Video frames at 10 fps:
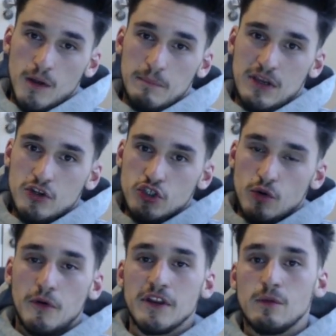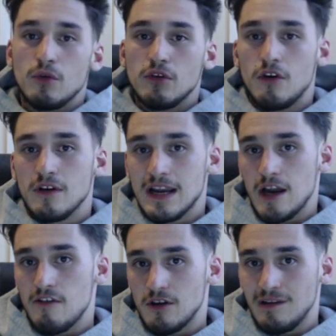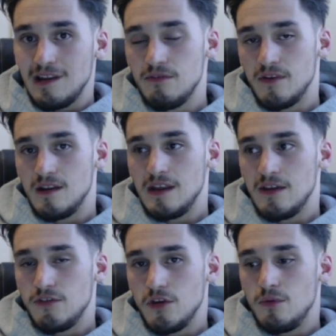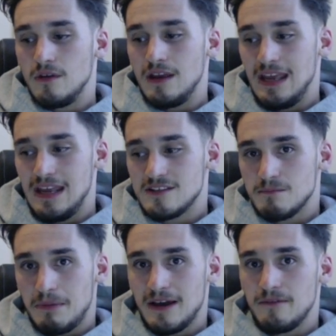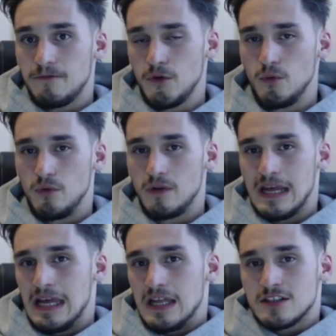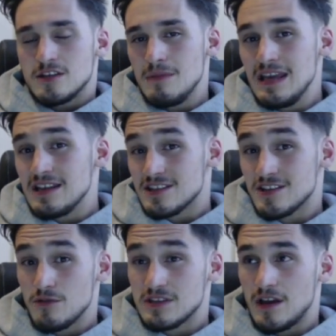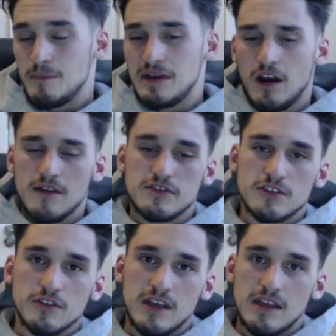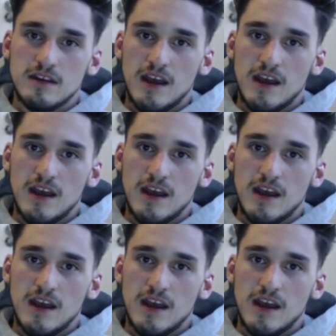because your body will not carry on living if you eat bad food. To me, I've studied